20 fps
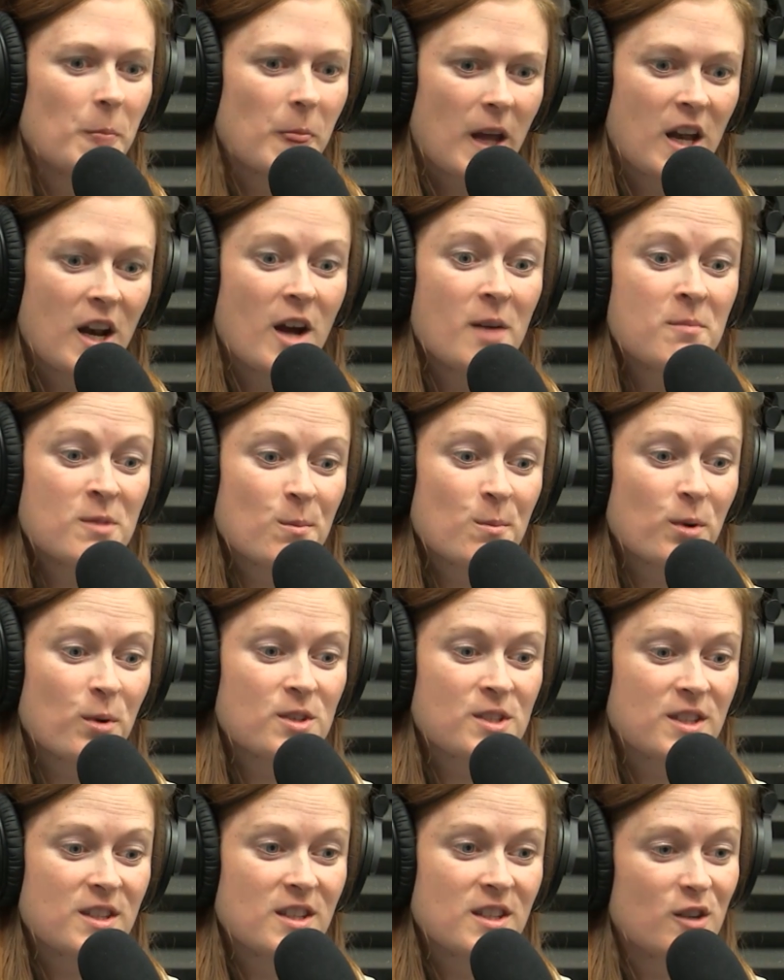And I'm the
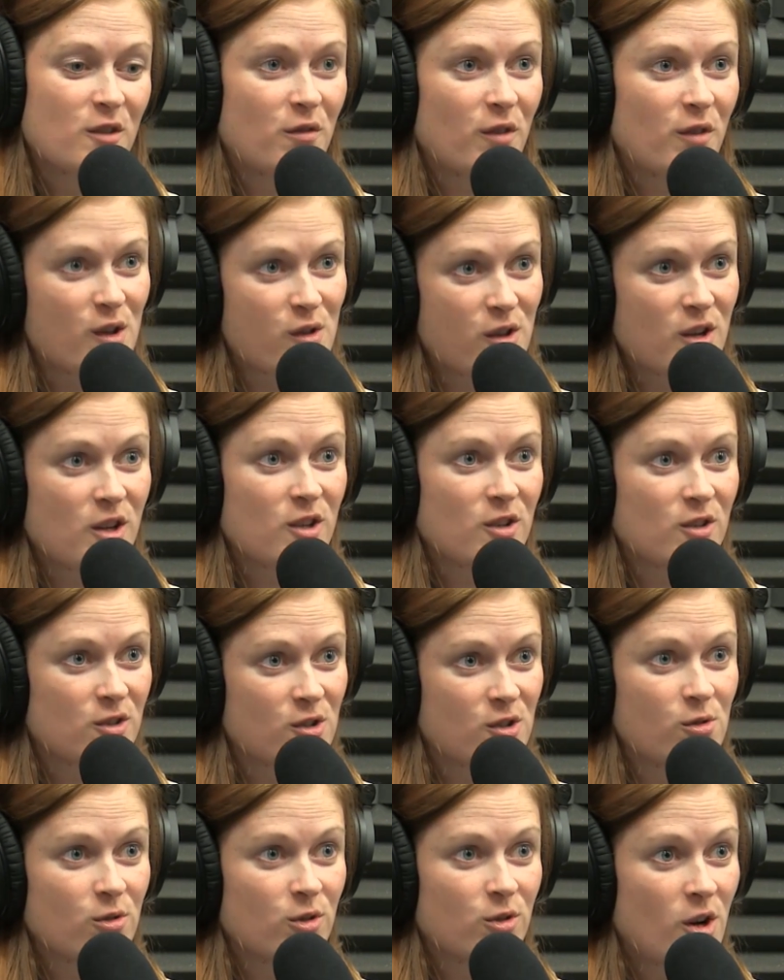person that if I think you're
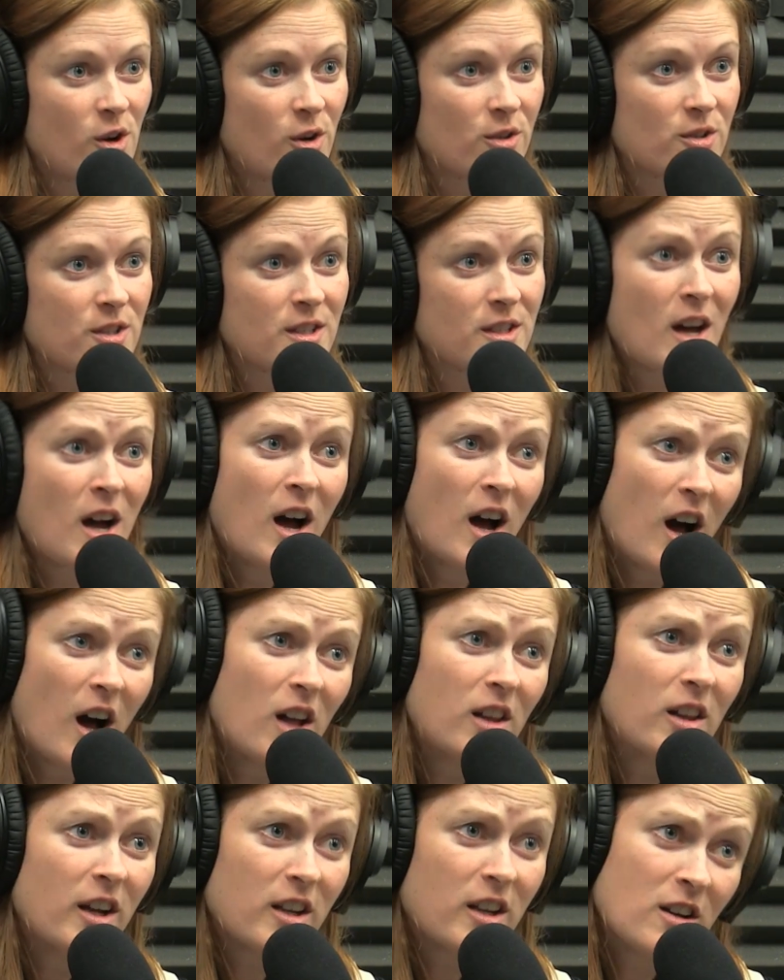too close,
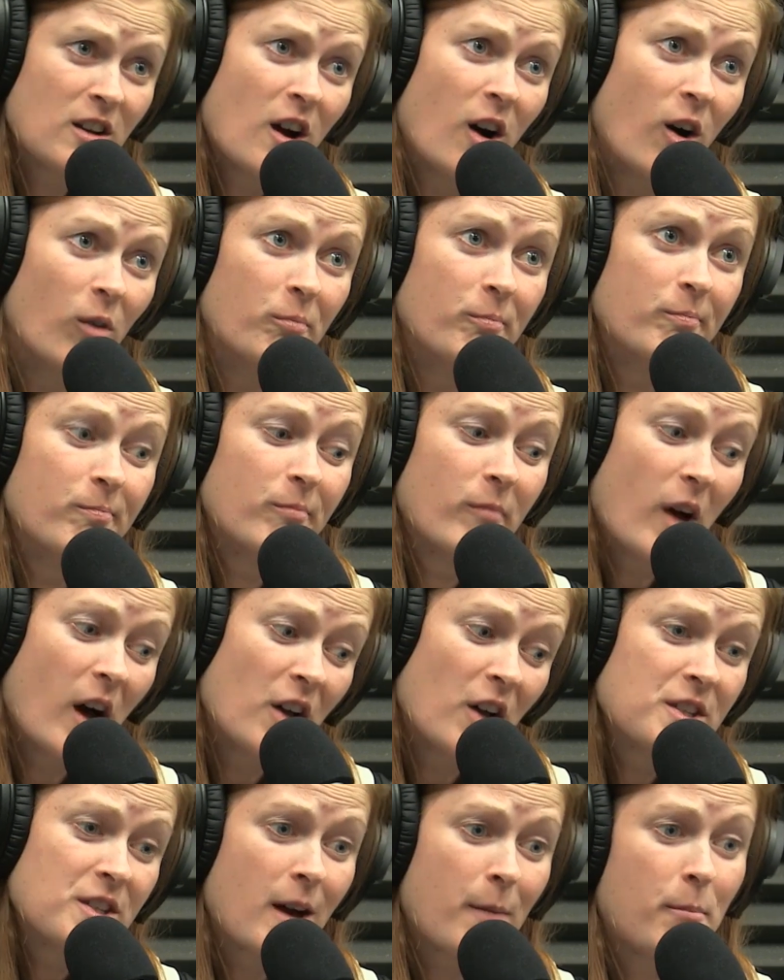I'll let you know.
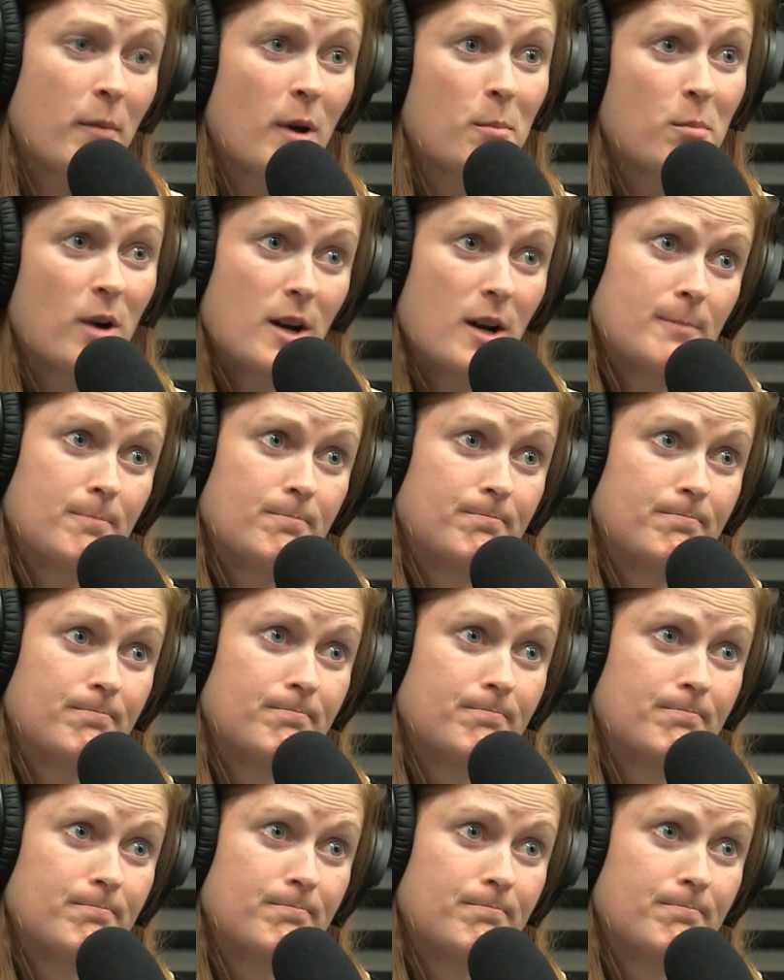I'll tap my brake.